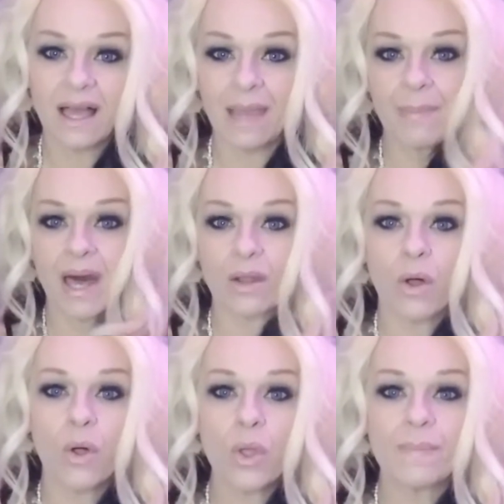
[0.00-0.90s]
I bought a
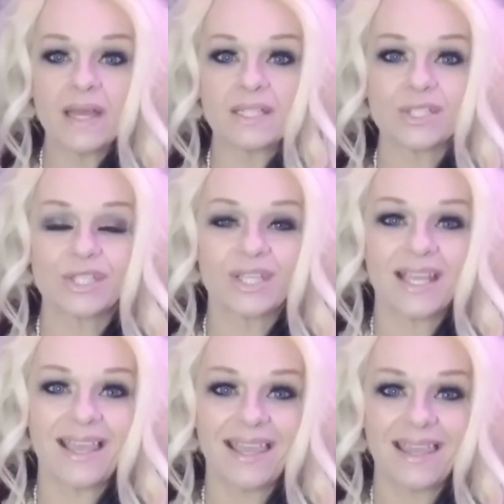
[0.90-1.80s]
whole bunch
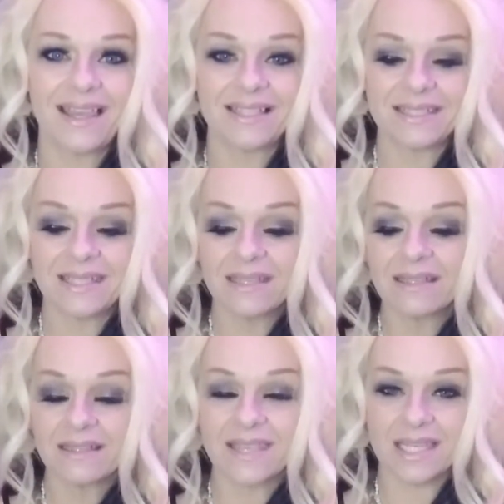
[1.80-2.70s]
and
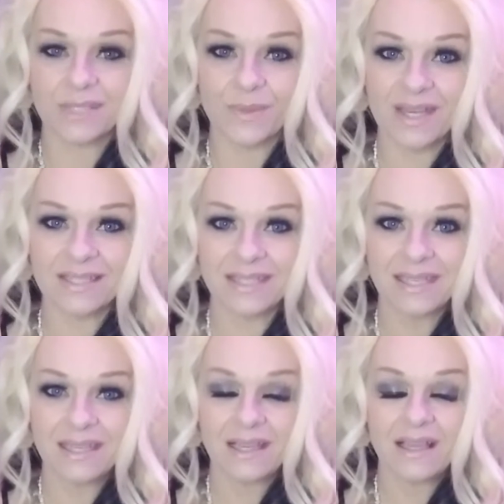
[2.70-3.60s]
guess what?
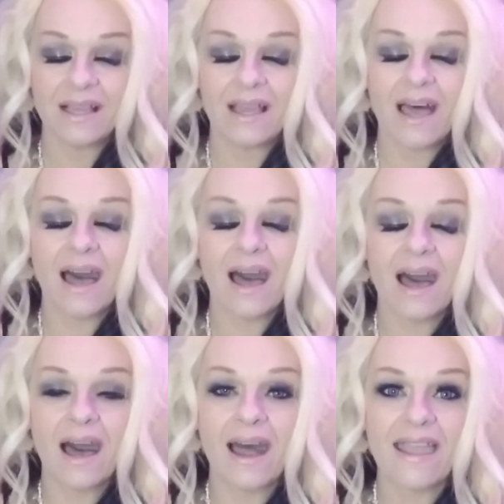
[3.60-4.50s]

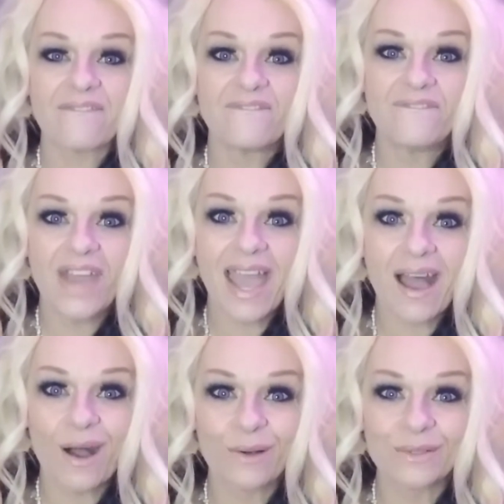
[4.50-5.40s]
I
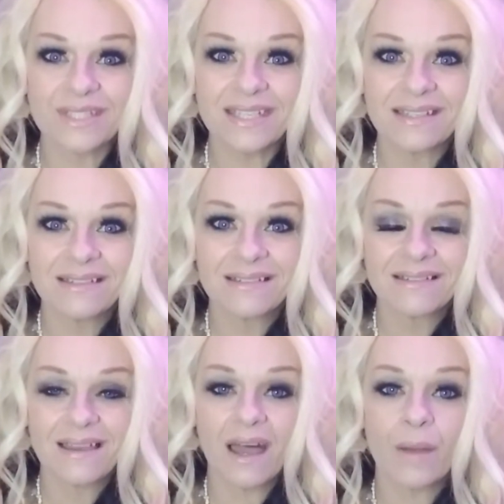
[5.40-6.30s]
found
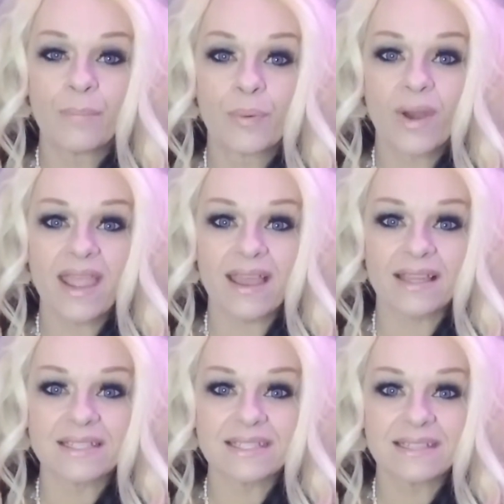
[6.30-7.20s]
a
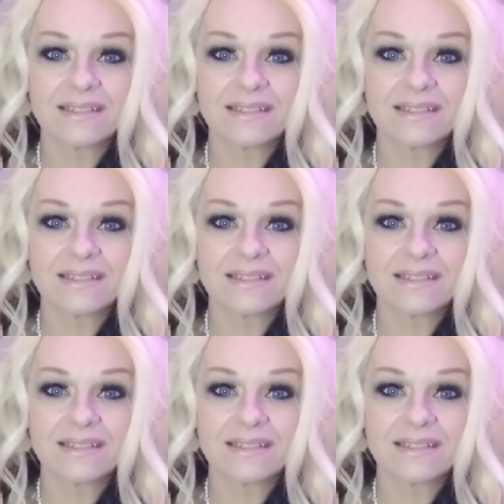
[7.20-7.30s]
brand.